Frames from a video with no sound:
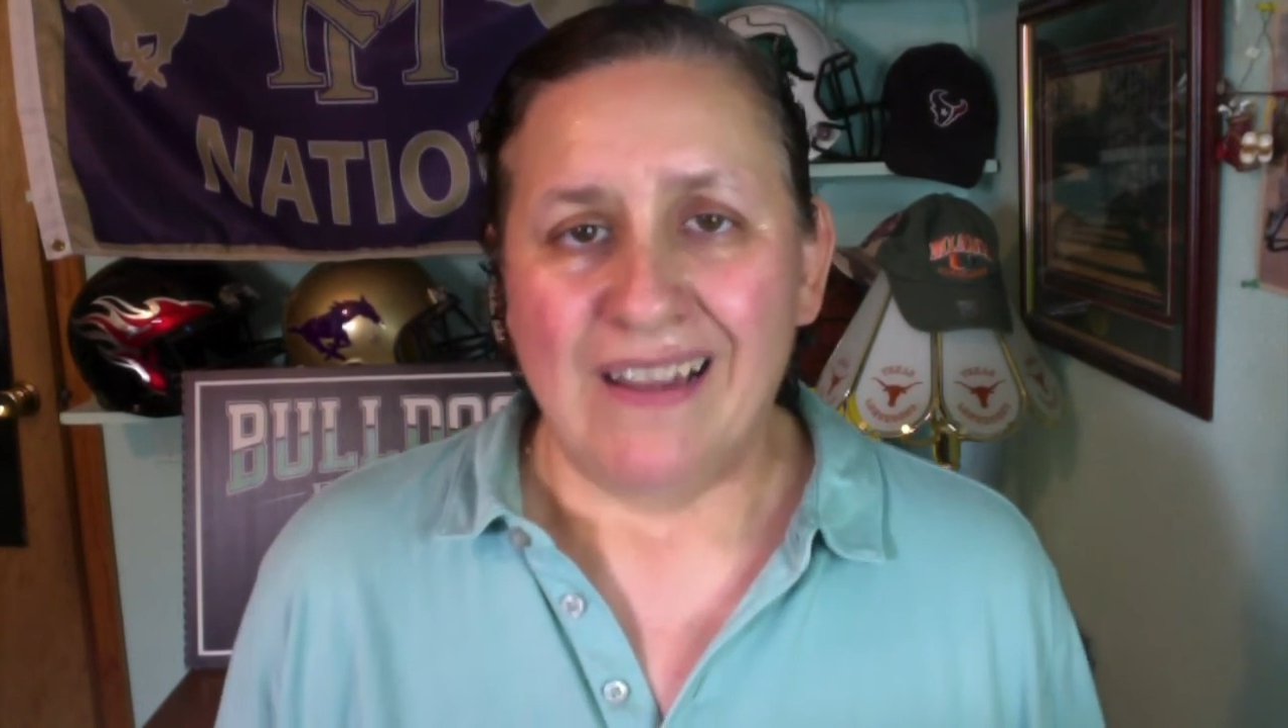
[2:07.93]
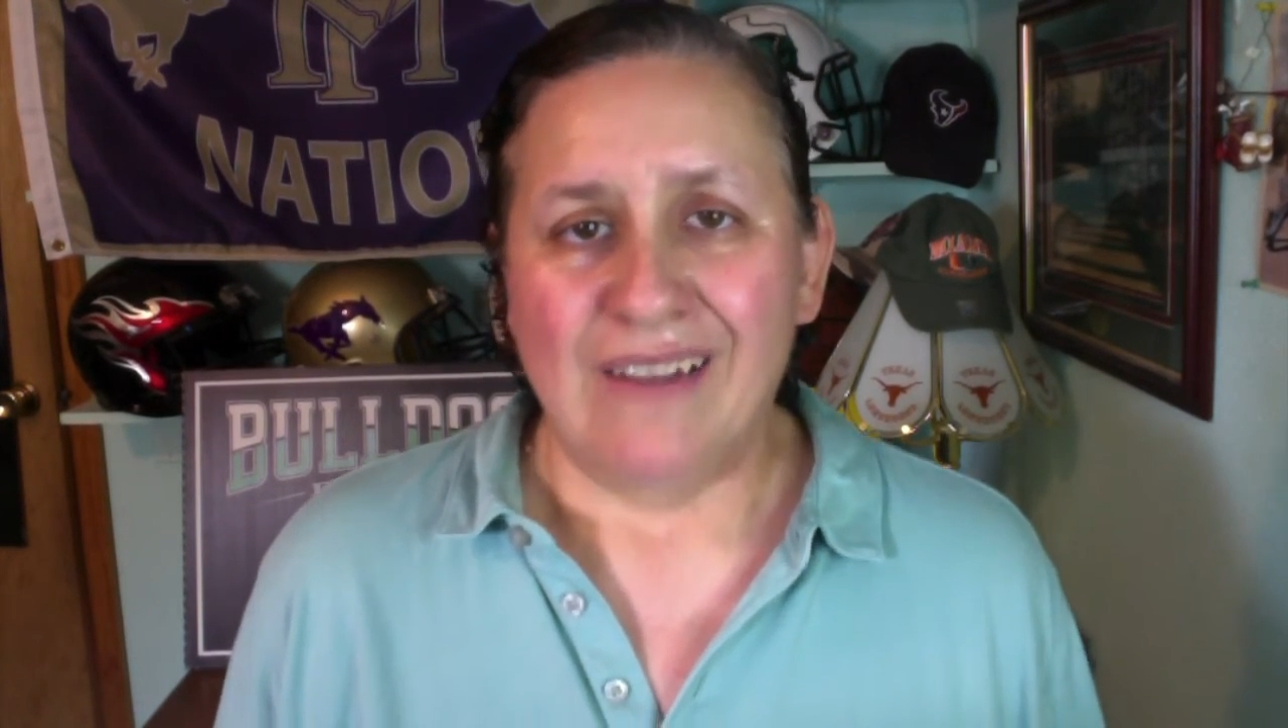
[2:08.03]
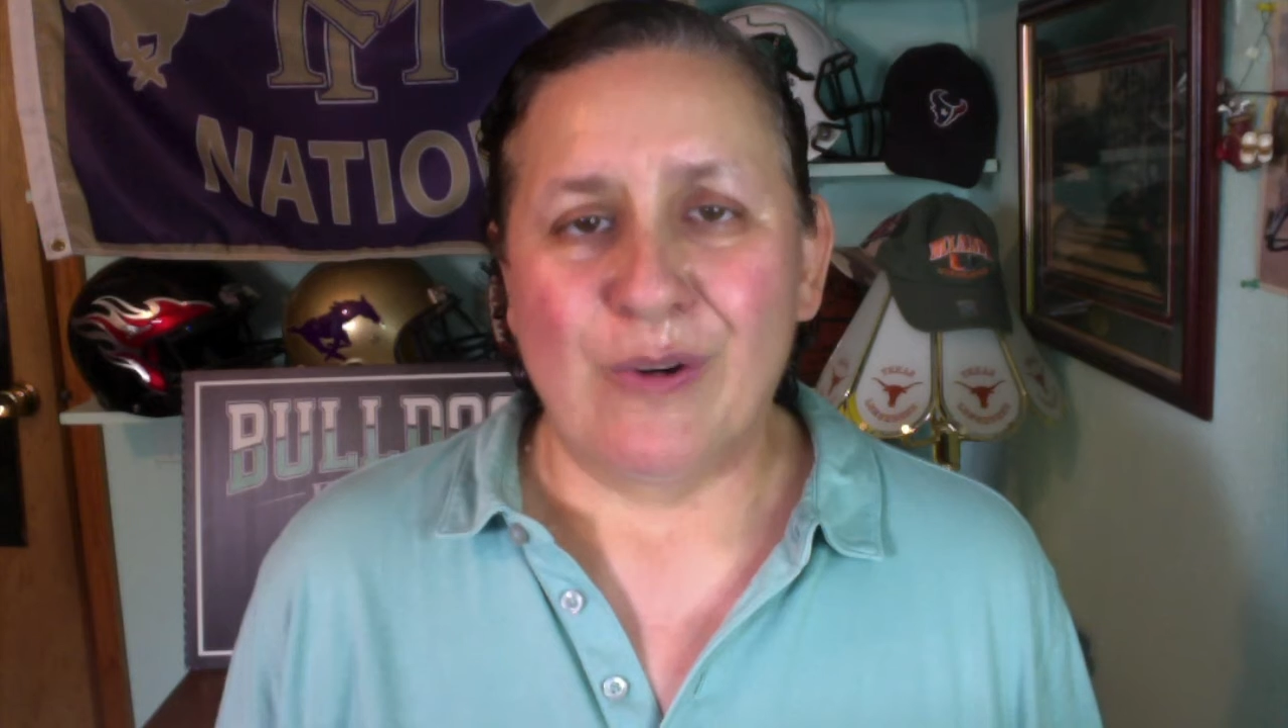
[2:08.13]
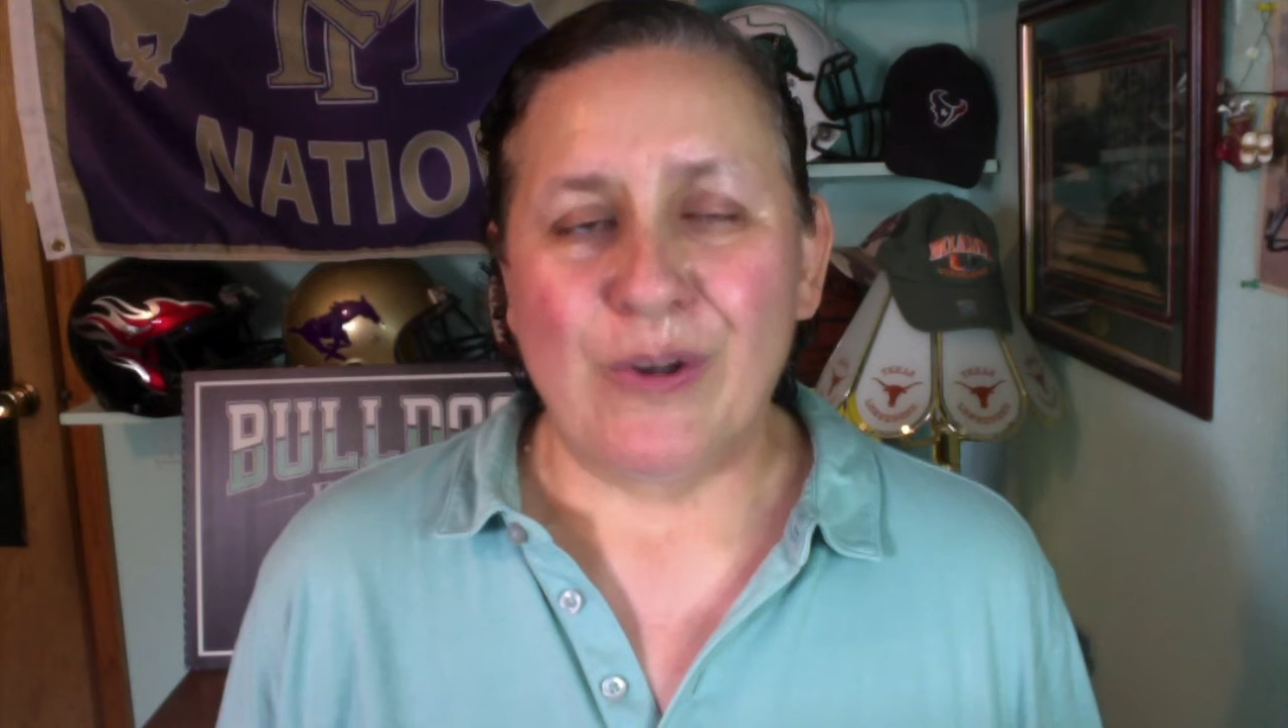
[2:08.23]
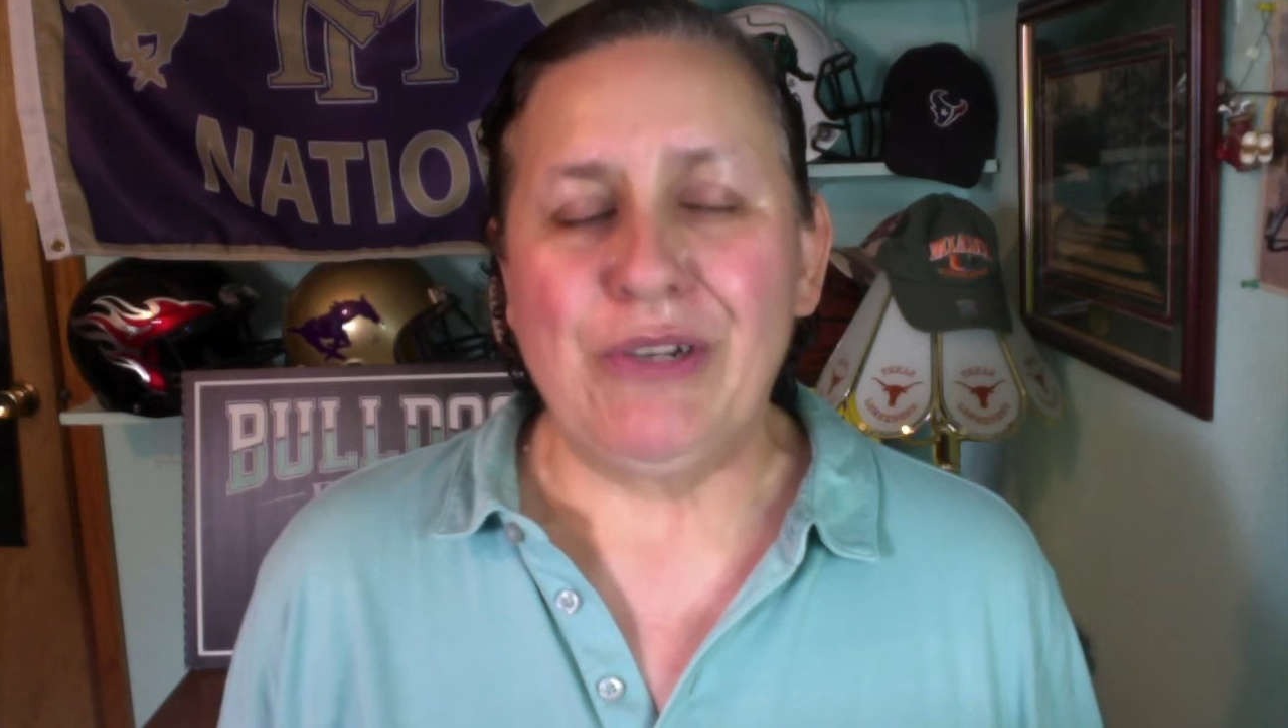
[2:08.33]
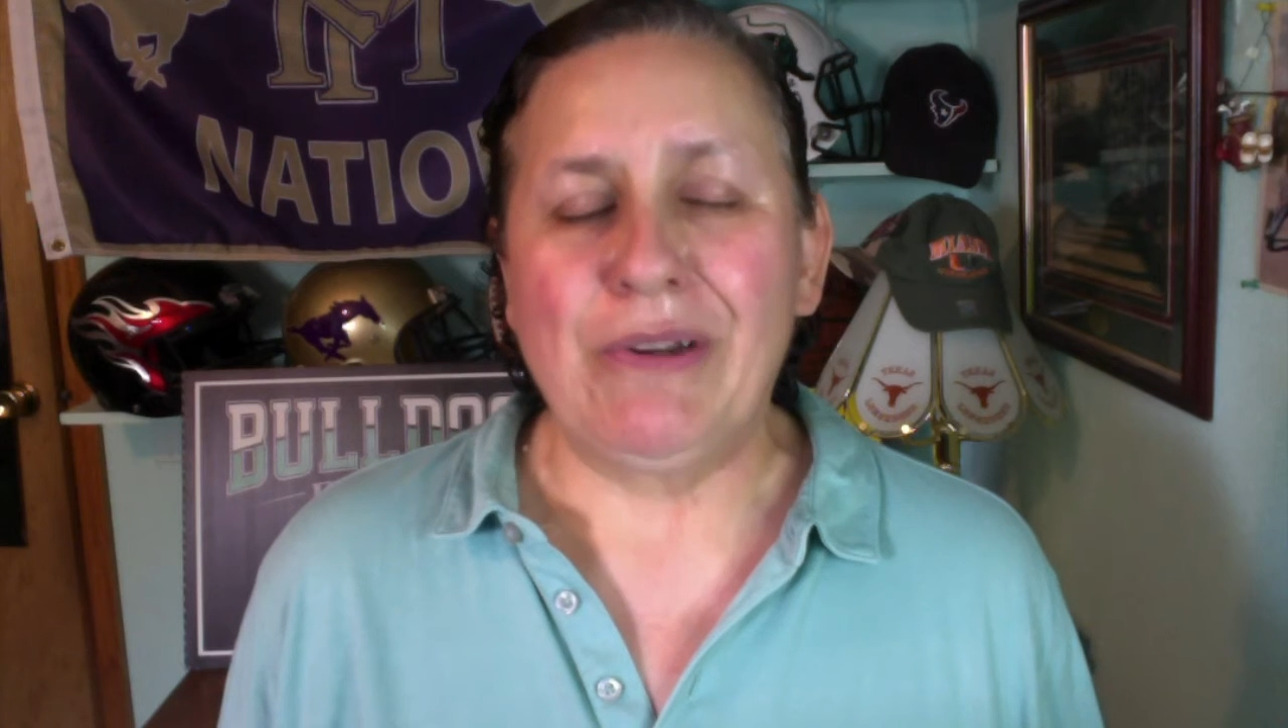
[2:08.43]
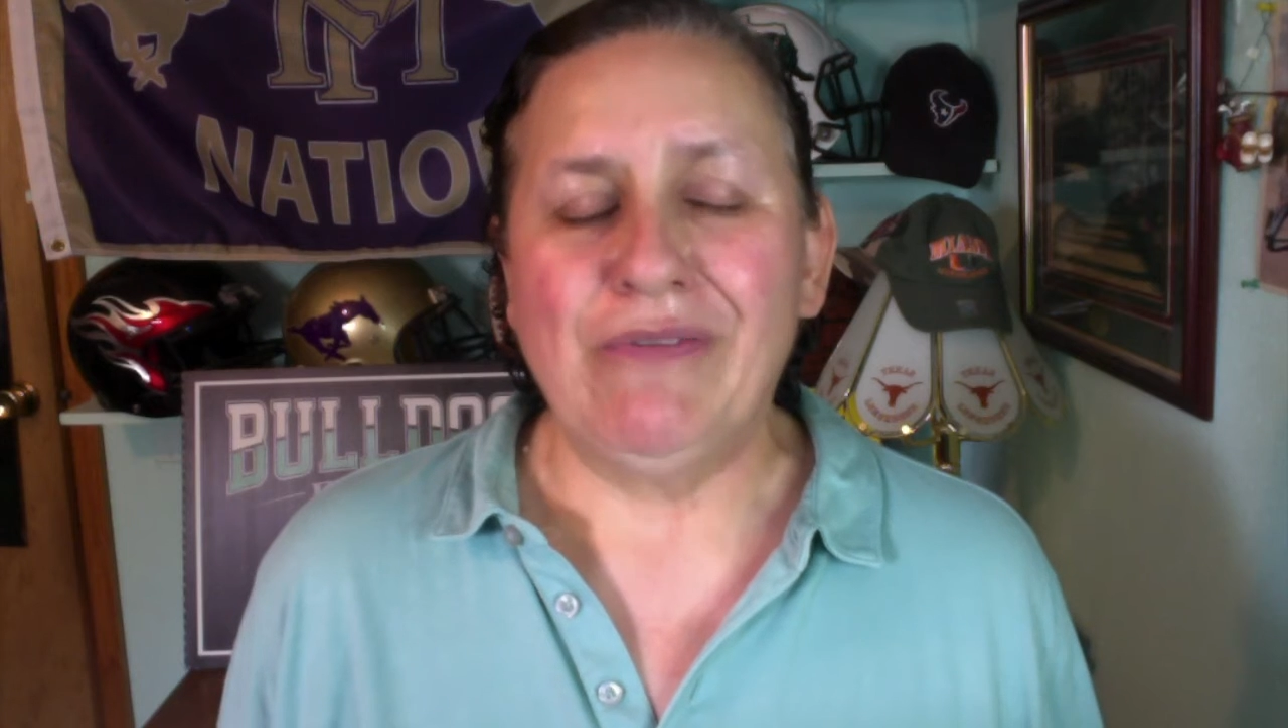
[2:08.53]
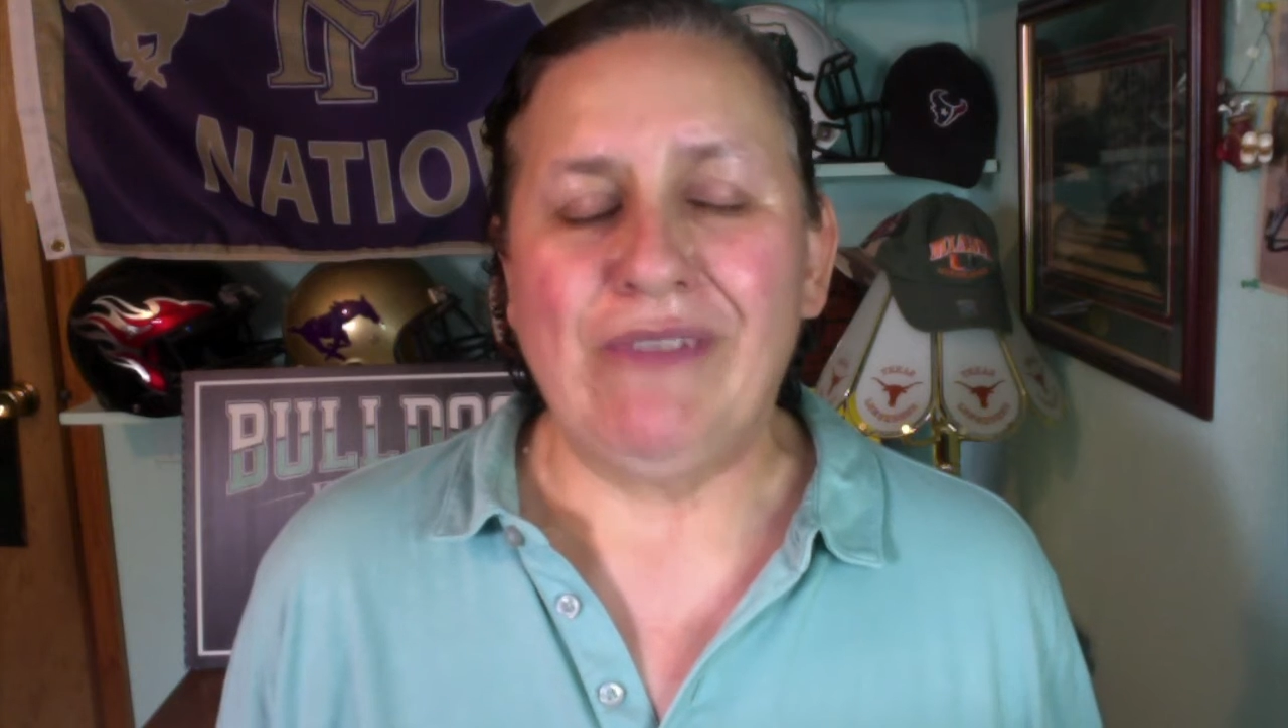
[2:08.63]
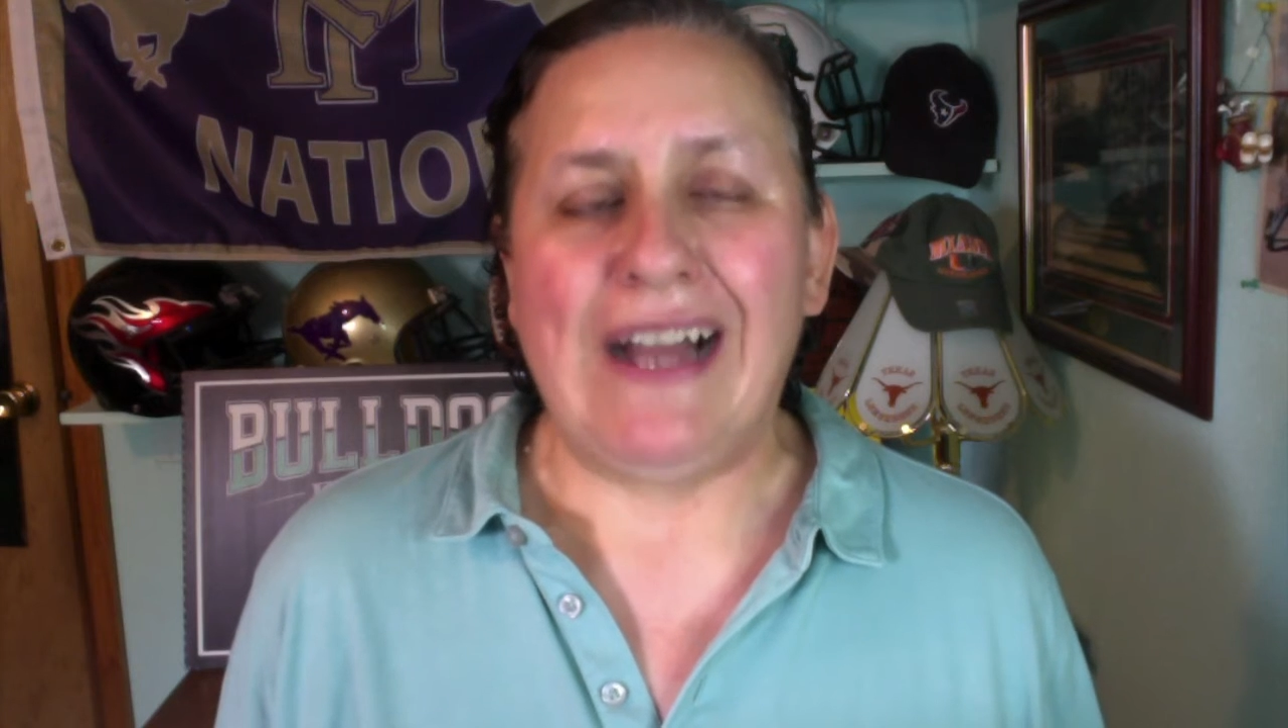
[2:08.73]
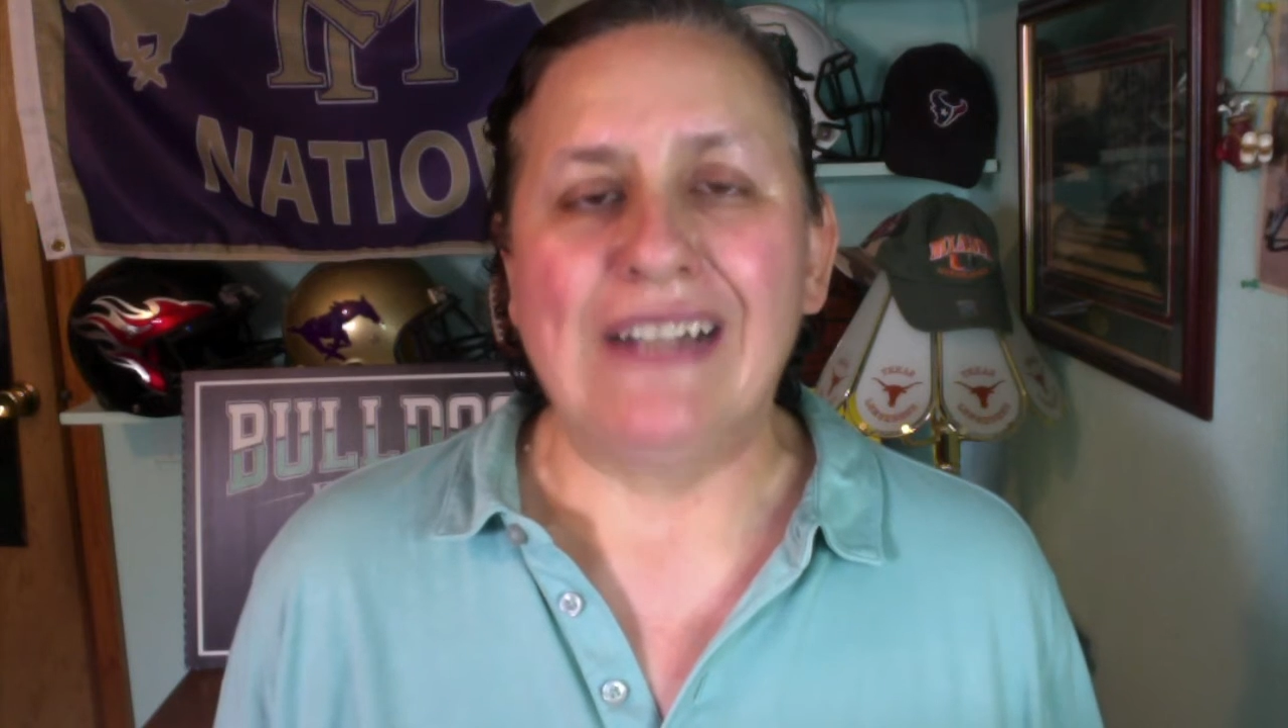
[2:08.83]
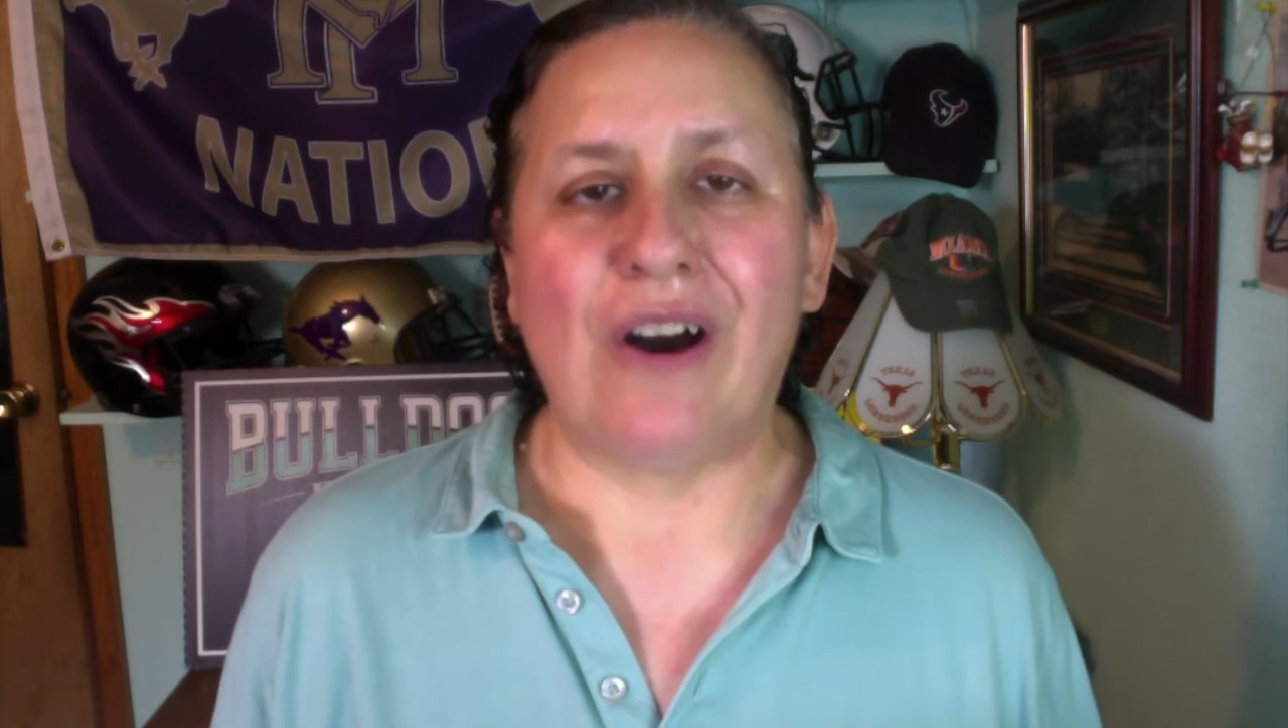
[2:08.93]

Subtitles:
Of course, you can find